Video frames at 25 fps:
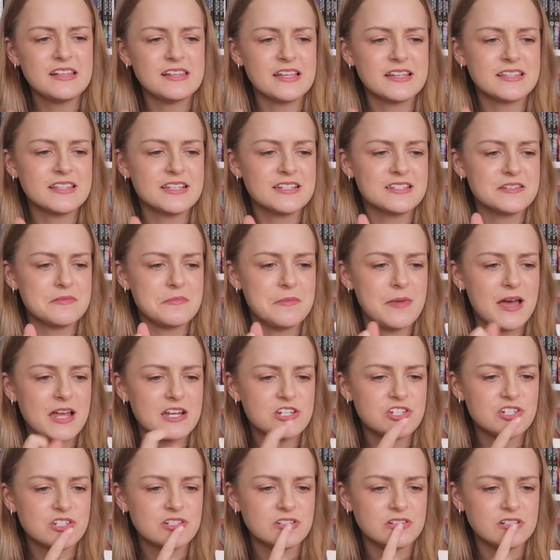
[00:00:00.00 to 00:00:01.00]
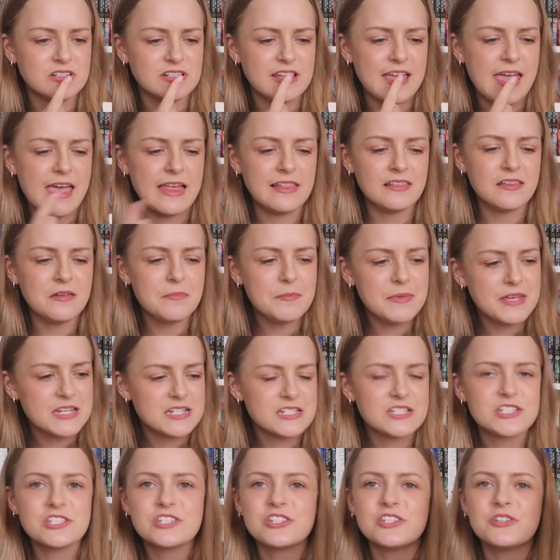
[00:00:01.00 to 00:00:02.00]
Like, there's a magical
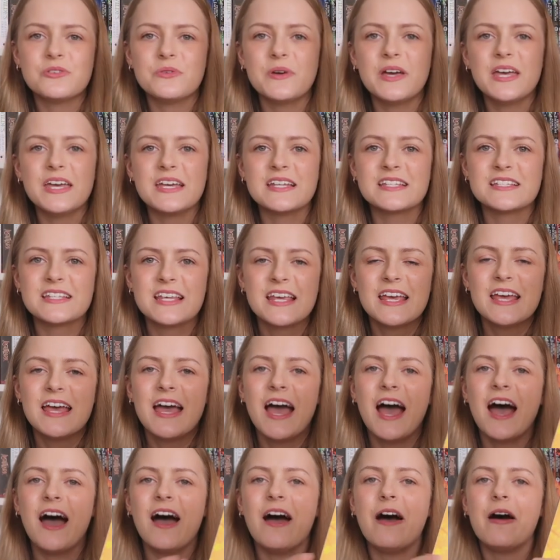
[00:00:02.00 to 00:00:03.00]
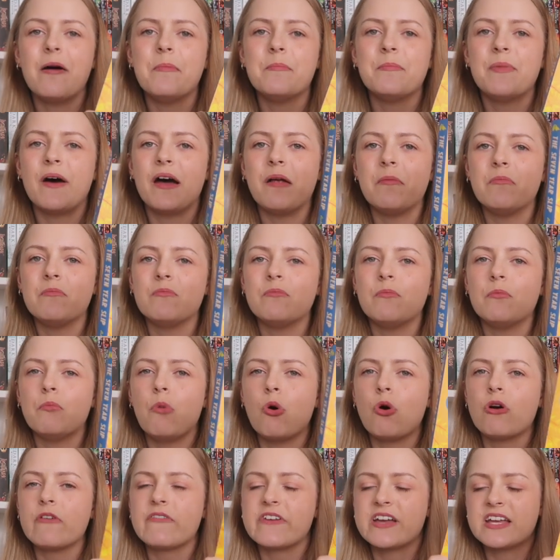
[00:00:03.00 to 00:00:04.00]
element to it, but
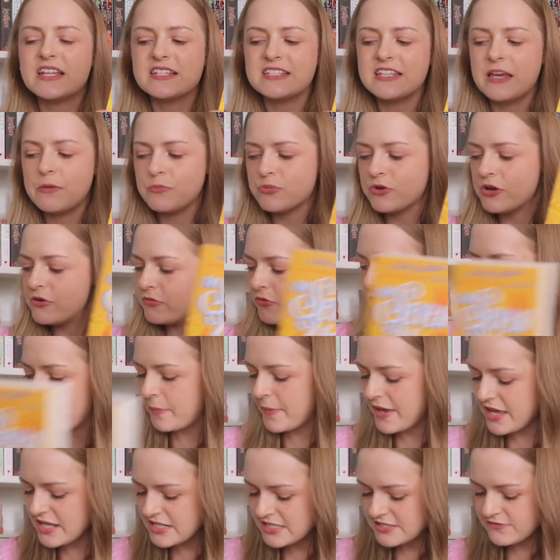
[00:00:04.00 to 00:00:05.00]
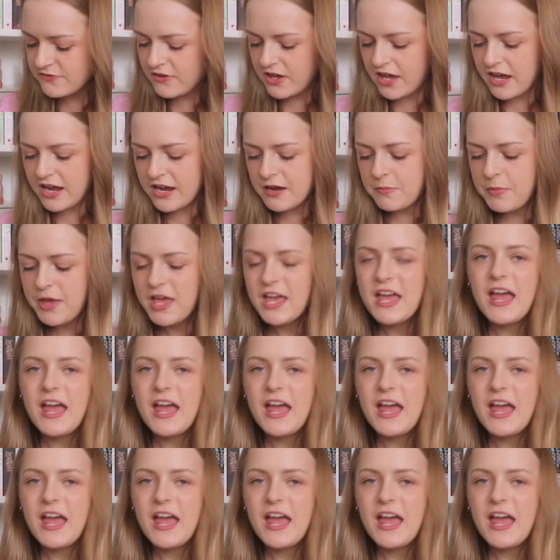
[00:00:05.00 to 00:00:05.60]
more of a contemporary romance vibe.